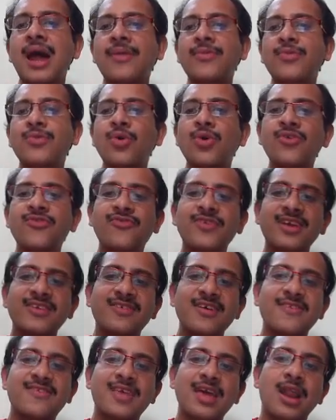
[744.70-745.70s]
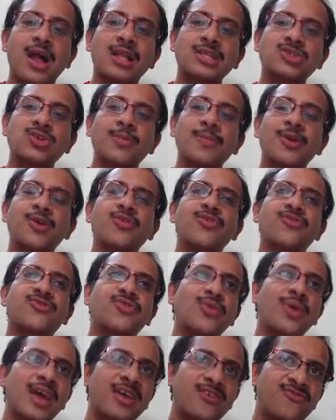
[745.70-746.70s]
those features can also be used
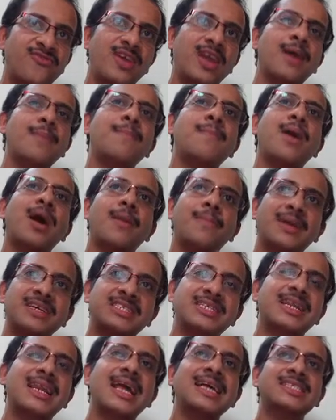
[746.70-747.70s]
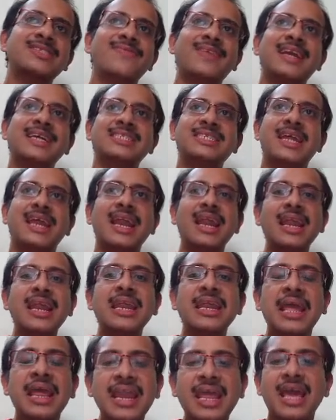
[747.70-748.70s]
through SVM or Bayesian classification
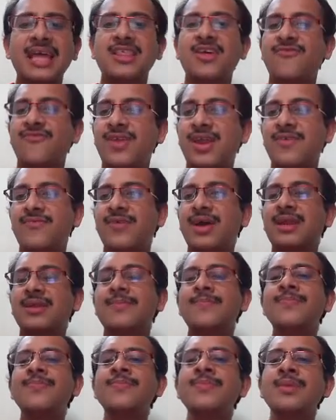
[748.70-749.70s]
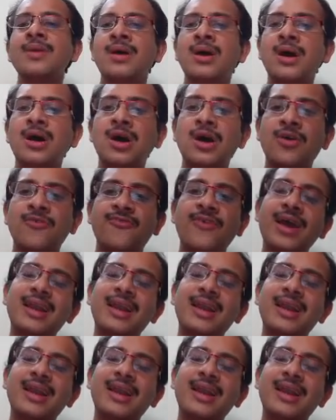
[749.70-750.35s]
and any other framework for